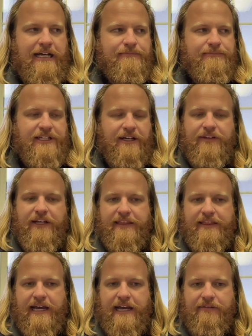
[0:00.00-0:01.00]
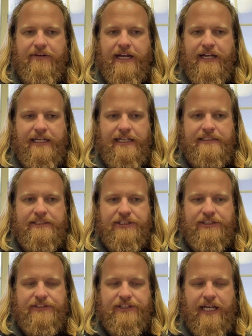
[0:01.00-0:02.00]
stuff like that, right? It's
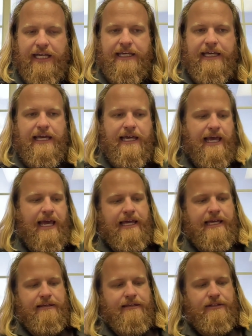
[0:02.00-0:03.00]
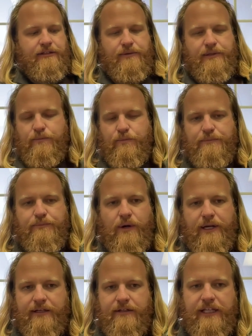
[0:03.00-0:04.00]
just like, hey, you
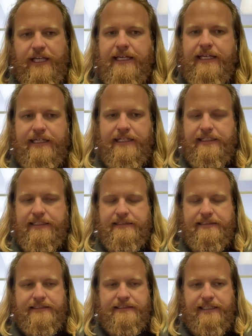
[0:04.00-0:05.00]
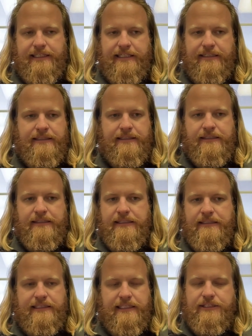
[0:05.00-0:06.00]
point and click in an existing
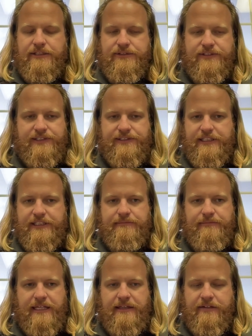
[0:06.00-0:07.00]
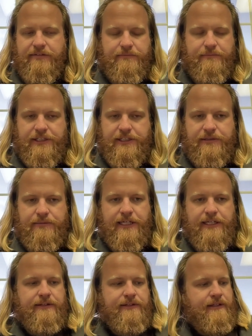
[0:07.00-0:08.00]
C2 system that they're familiar
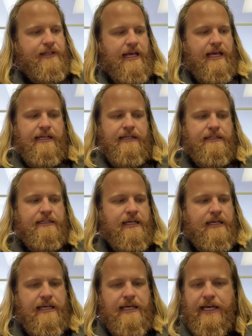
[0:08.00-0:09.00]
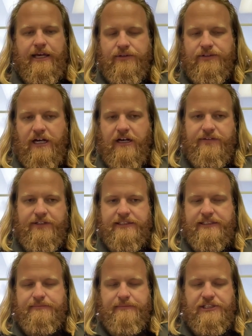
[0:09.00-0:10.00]
with, and it goes off and
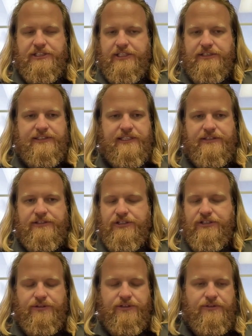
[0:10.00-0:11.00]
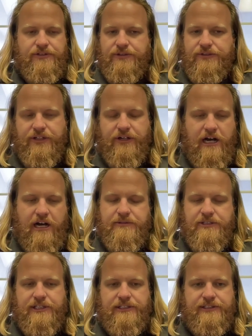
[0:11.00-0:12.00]
does its missions. You choose your
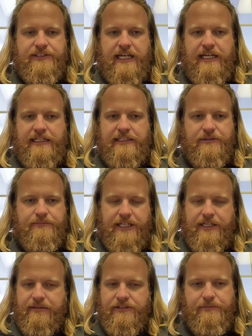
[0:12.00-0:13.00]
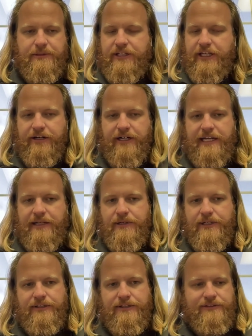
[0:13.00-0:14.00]
options, and it should be clear to
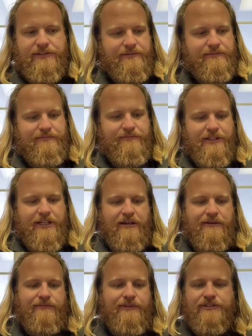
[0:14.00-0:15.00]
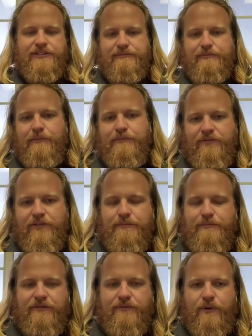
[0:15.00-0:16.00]
anyone who's used a smartphone
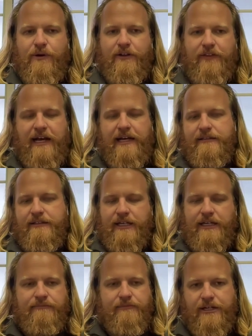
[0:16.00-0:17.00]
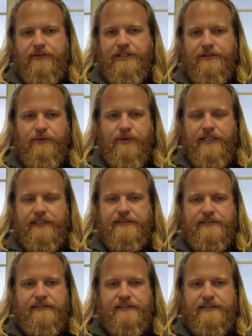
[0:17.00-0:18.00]
before. And that, to your point,
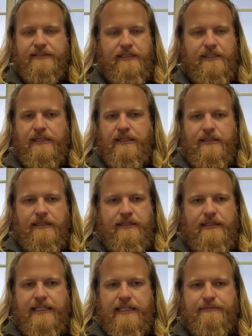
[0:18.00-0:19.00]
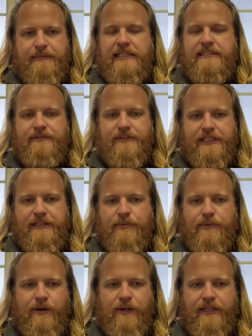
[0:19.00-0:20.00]
it's massively
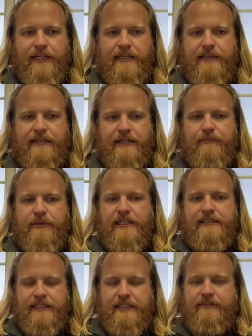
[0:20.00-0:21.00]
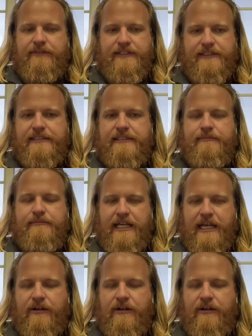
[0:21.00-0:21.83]
important that the complexity of the system, the